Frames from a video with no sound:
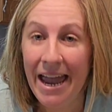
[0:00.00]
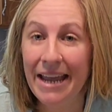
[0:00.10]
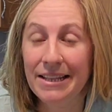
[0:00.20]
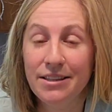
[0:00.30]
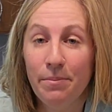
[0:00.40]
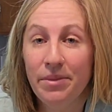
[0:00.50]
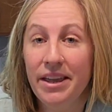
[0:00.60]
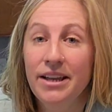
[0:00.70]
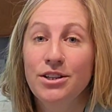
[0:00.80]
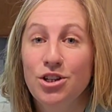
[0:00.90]
And
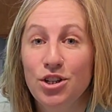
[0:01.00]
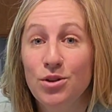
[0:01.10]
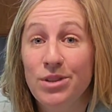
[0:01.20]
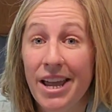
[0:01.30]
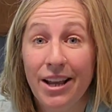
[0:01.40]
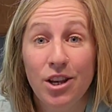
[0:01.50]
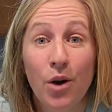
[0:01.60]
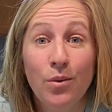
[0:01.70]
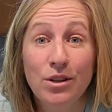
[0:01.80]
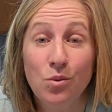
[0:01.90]
something to take
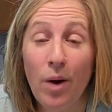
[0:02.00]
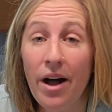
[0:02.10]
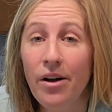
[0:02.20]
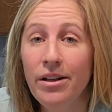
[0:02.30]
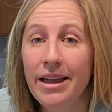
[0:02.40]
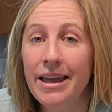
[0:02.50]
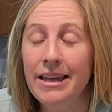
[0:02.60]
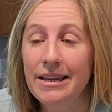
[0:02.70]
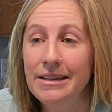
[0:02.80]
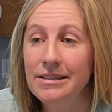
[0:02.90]
note as well
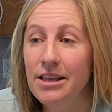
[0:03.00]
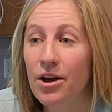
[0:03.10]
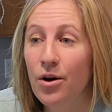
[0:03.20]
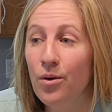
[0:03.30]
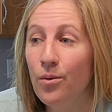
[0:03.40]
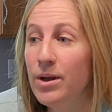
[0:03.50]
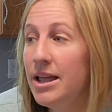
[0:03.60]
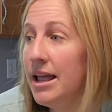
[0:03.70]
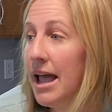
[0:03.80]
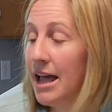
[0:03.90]
is
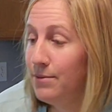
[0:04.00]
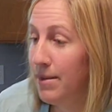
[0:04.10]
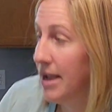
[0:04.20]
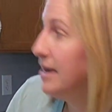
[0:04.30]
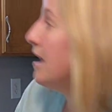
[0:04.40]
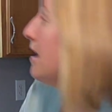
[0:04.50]
we had made